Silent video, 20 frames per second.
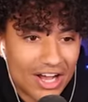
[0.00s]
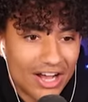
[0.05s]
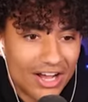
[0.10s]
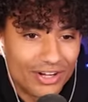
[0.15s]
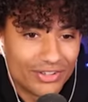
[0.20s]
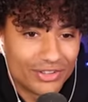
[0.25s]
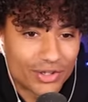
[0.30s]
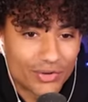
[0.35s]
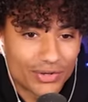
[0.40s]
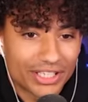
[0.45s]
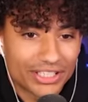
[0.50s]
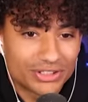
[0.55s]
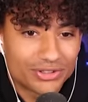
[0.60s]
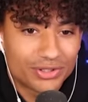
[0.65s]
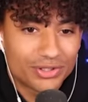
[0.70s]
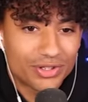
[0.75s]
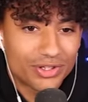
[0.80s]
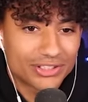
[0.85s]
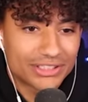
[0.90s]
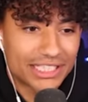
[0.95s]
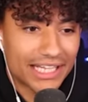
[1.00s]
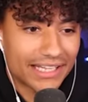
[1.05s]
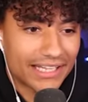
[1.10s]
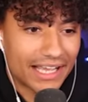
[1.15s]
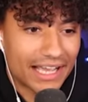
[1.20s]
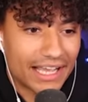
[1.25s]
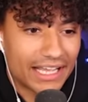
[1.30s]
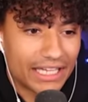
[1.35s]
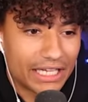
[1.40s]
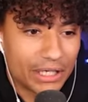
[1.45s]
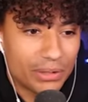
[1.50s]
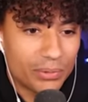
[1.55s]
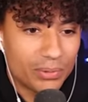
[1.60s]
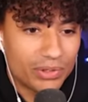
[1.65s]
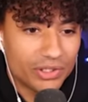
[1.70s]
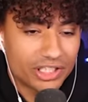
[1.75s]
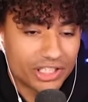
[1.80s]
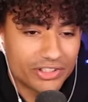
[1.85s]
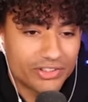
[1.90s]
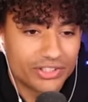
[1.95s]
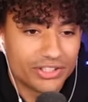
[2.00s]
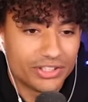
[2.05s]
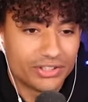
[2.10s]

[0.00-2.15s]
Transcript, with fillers: Uh-oh, don't get too mm. close to that guy. He will kill